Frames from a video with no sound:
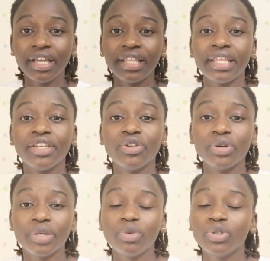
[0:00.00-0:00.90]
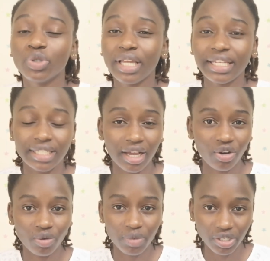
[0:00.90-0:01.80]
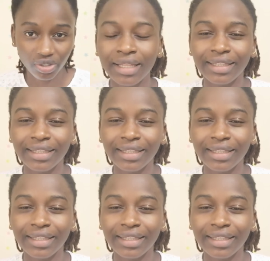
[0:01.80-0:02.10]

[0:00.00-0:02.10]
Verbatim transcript: then you're able to get a commission.